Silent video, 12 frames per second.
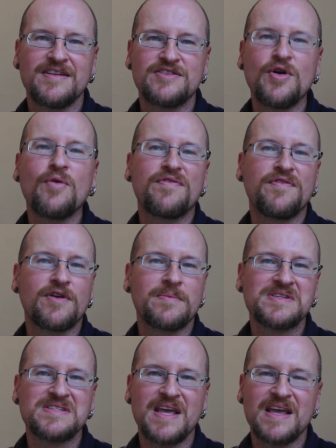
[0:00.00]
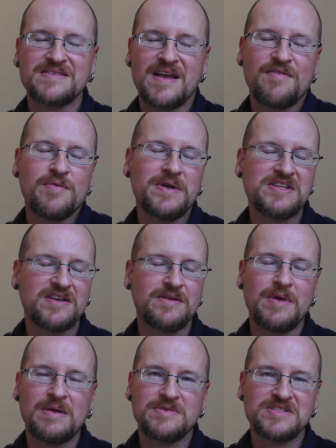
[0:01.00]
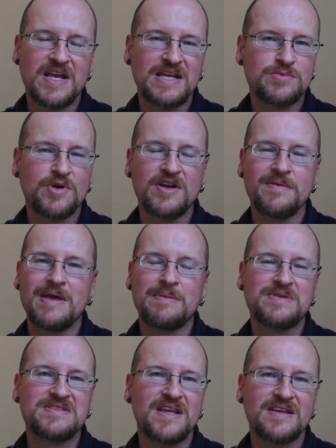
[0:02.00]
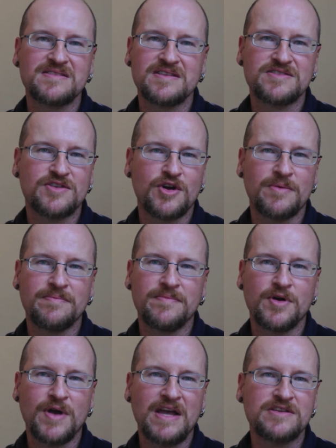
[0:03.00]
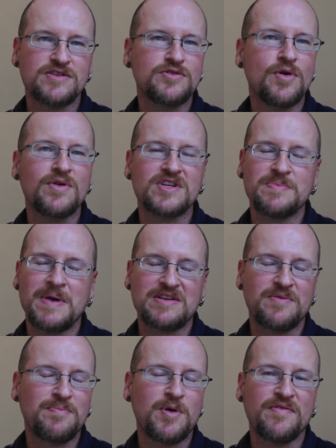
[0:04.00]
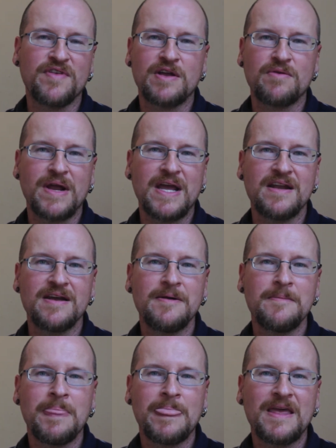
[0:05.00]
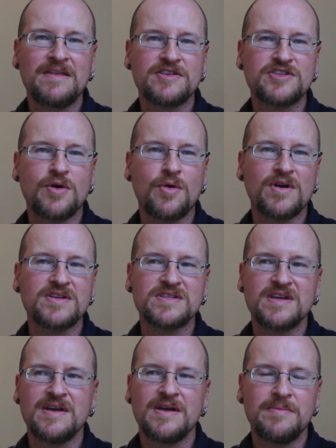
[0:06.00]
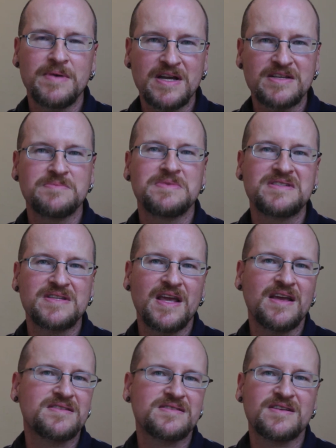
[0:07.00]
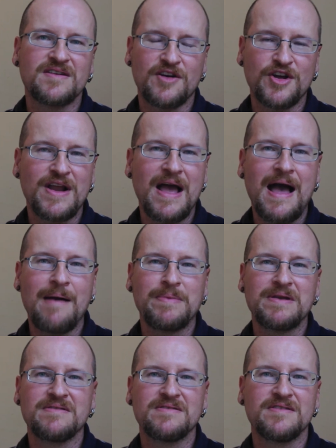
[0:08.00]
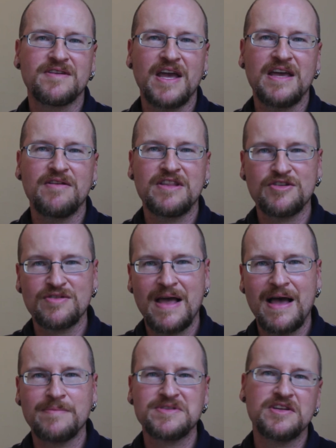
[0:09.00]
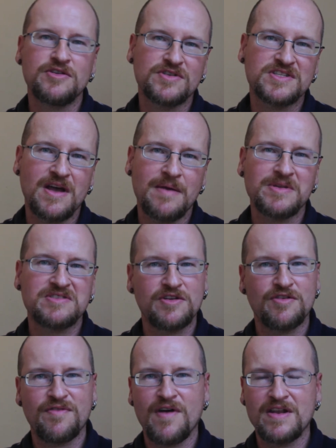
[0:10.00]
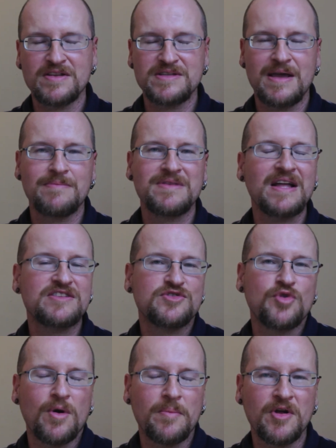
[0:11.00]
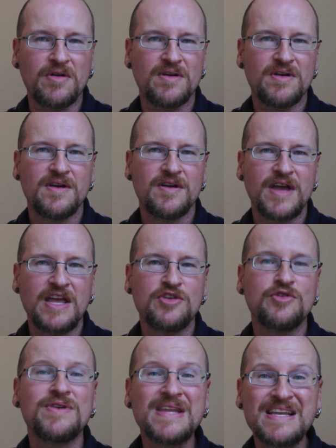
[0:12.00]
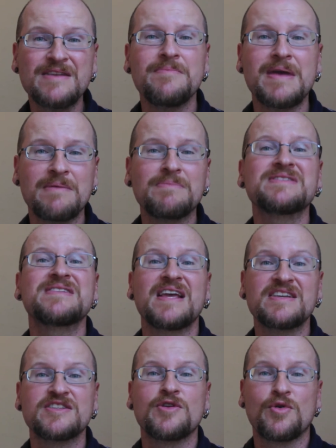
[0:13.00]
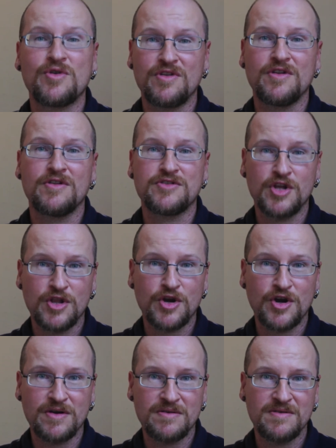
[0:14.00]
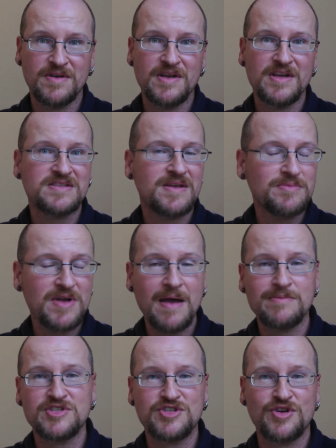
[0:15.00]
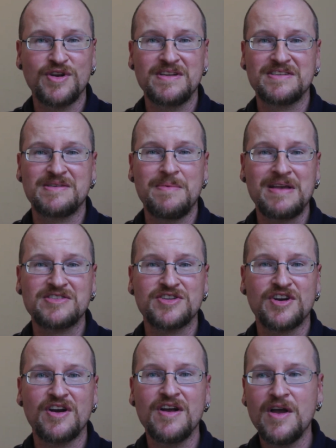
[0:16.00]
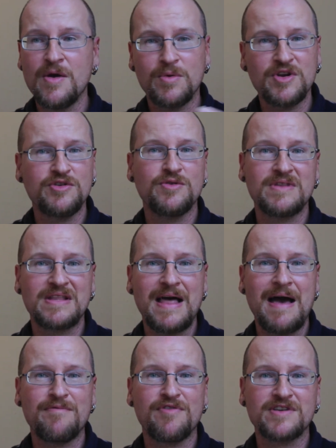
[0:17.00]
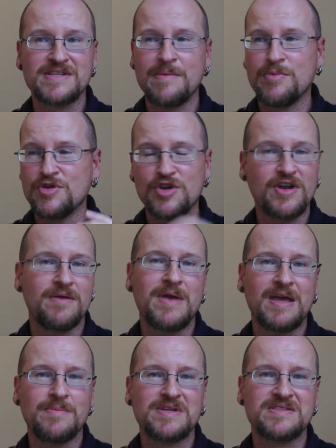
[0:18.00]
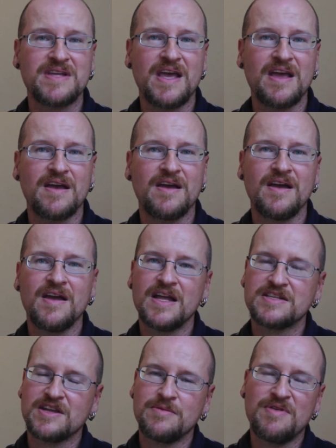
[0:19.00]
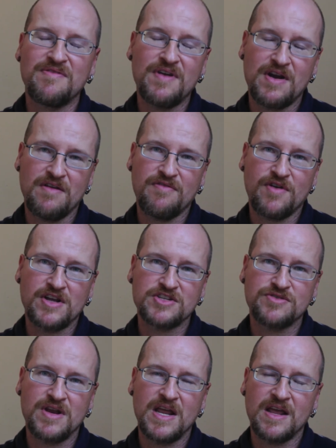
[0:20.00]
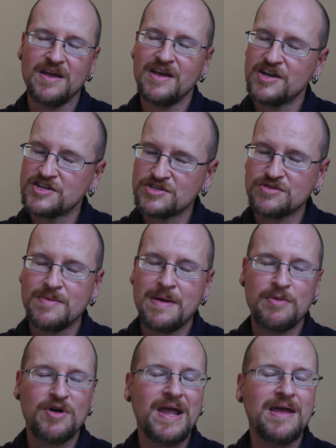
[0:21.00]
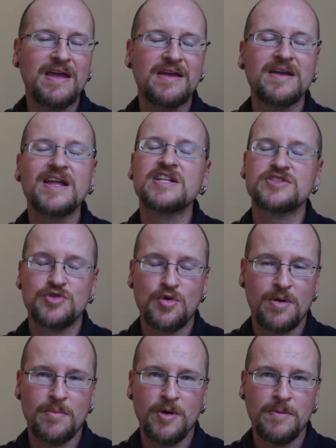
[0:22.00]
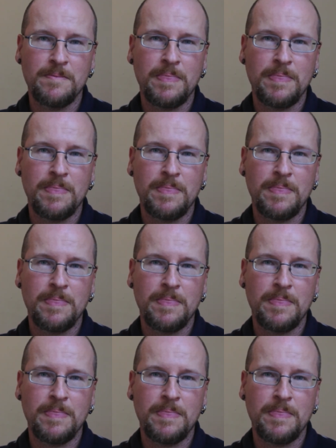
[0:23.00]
Don't fear mistakes. Everybody's going to make mistakes. We're going to make mistakes this term, okay? So don't expect a perfect grade in this course, because mistakes are going to happen, okay, in your labs, in your assignments, on your final exam. That's normal, okay? You need to make mistakes in order to learn. Sometimes during the semester, when you're doing the lab, for example, you're going to make a mistake. It's going to be very frustrating. Just remember, hey, it's normal.